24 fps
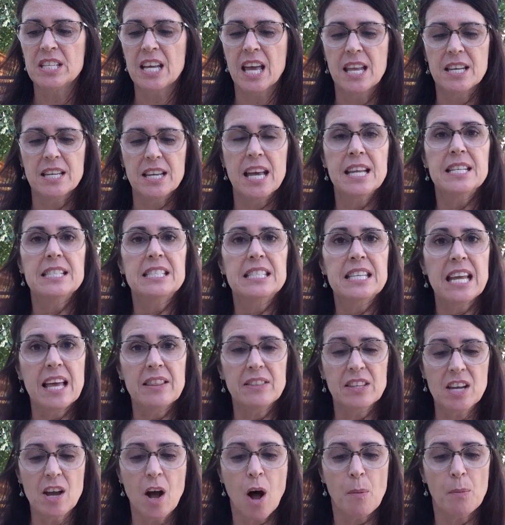the tent, and
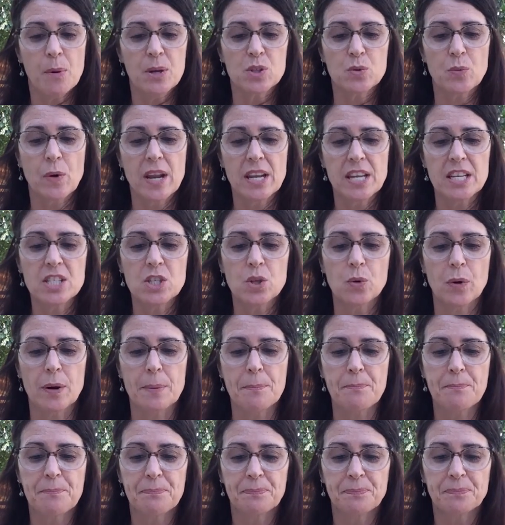Stanley almost ran into
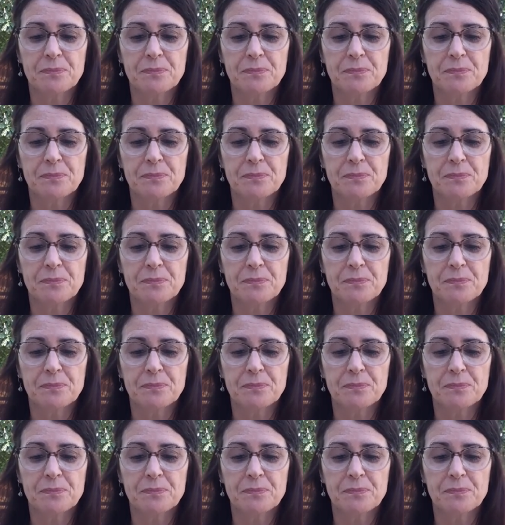him.